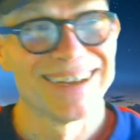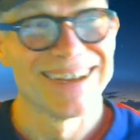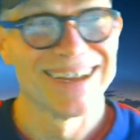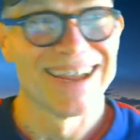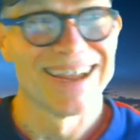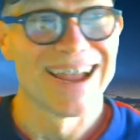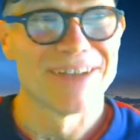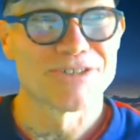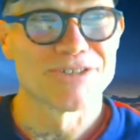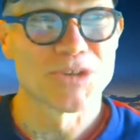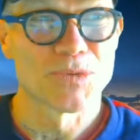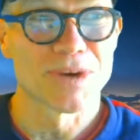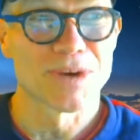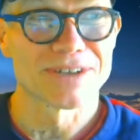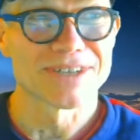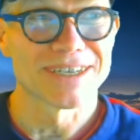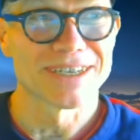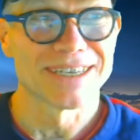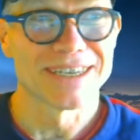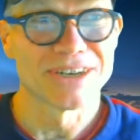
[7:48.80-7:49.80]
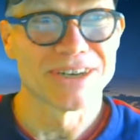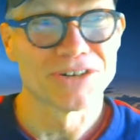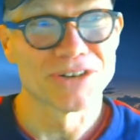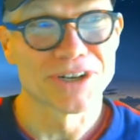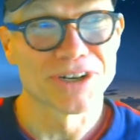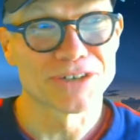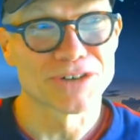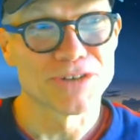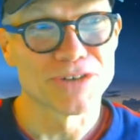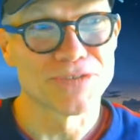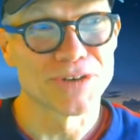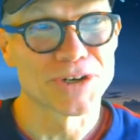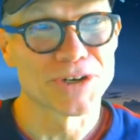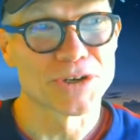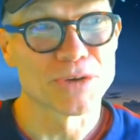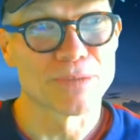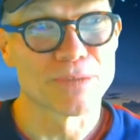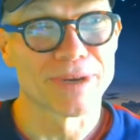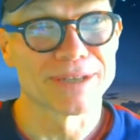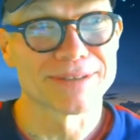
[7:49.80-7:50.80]
After watching an introductory video
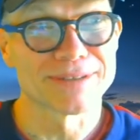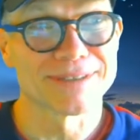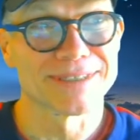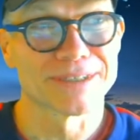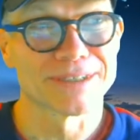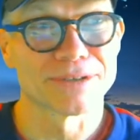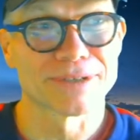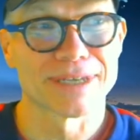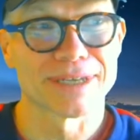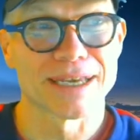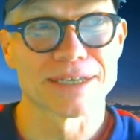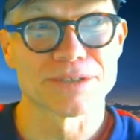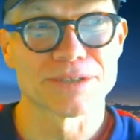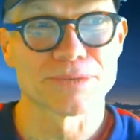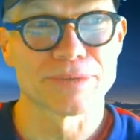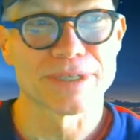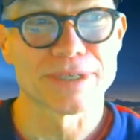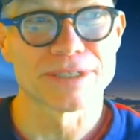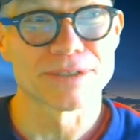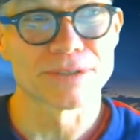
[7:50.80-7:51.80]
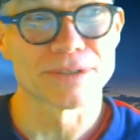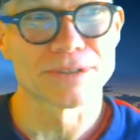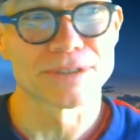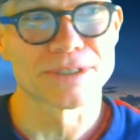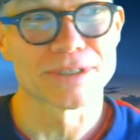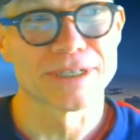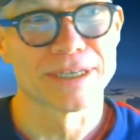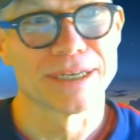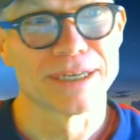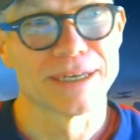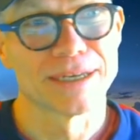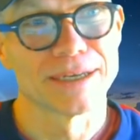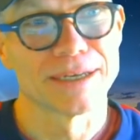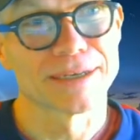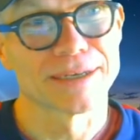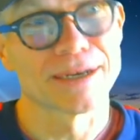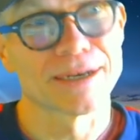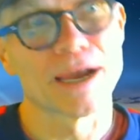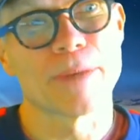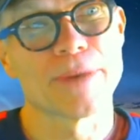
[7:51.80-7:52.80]
about single case research,
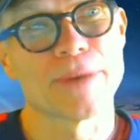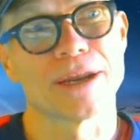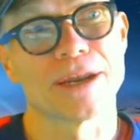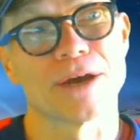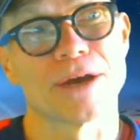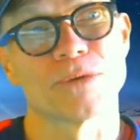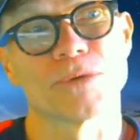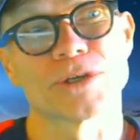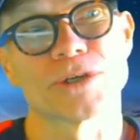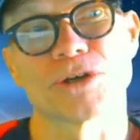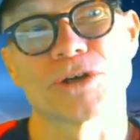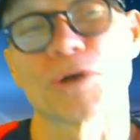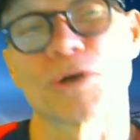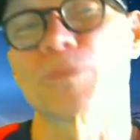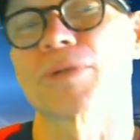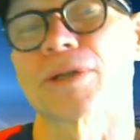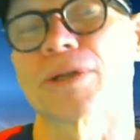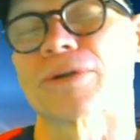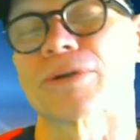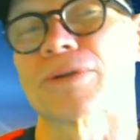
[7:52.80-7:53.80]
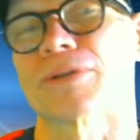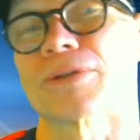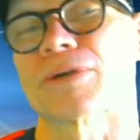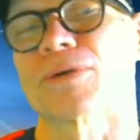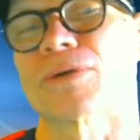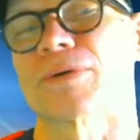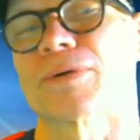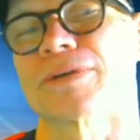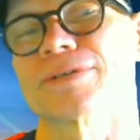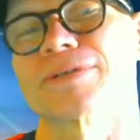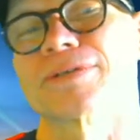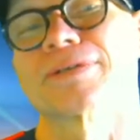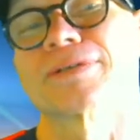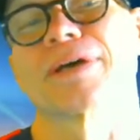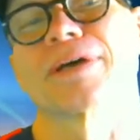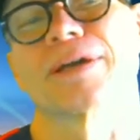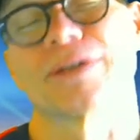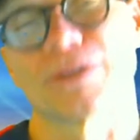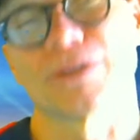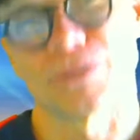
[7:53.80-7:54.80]
comment on what you hope to learn in the course,
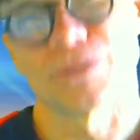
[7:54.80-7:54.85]
another